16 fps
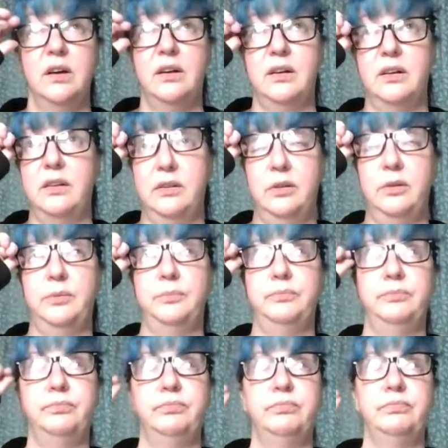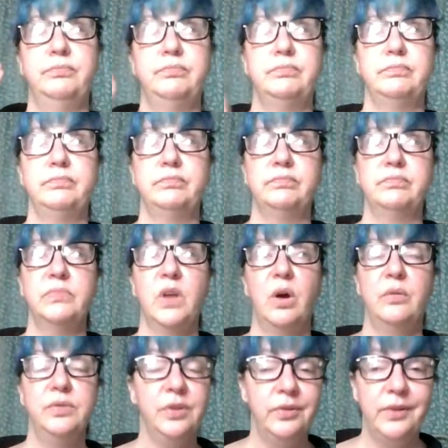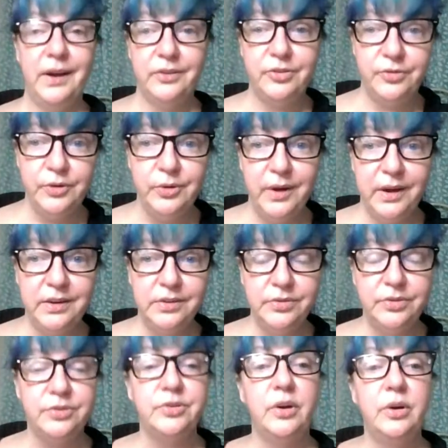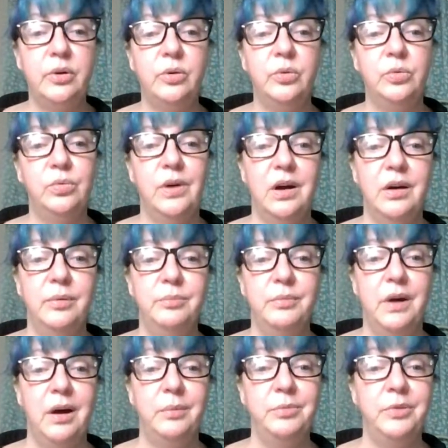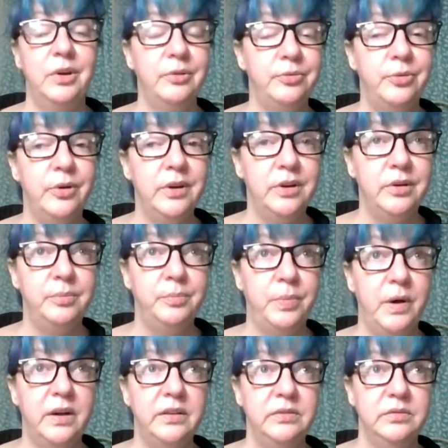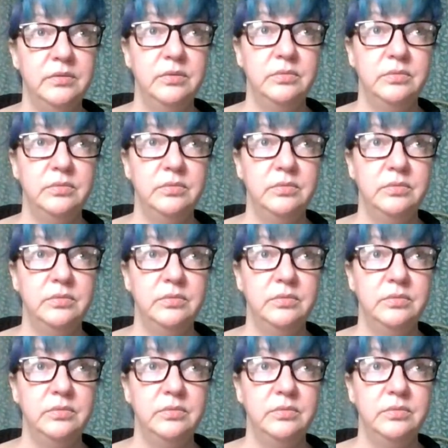over the last few days, so I'm there for you, but